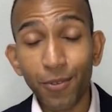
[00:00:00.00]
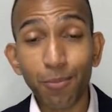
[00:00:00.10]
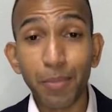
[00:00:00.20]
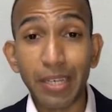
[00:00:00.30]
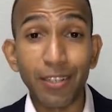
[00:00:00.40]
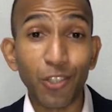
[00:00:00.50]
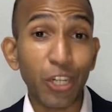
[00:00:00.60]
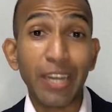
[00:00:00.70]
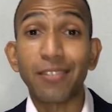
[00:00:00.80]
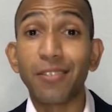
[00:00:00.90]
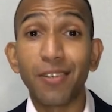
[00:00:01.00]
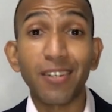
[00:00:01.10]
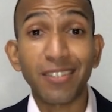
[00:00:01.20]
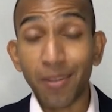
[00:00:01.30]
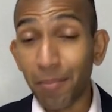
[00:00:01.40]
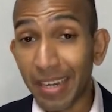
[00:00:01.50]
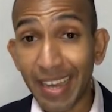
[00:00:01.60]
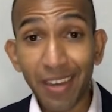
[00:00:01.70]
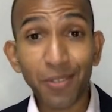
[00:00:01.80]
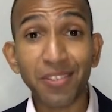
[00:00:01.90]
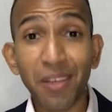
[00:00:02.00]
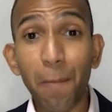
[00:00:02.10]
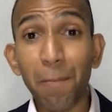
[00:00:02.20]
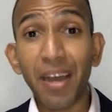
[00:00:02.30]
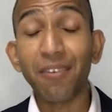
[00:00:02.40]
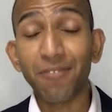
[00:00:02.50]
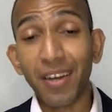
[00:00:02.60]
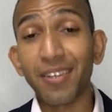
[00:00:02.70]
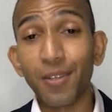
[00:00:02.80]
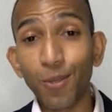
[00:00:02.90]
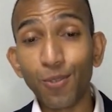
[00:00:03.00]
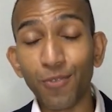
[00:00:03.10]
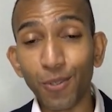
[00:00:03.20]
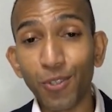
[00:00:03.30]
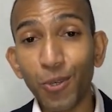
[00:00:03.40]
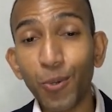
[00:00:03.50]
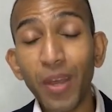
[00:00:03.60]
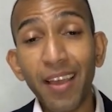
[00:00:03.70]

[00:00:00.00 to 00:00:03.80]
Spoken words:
because chances are somebody else might find it useful too.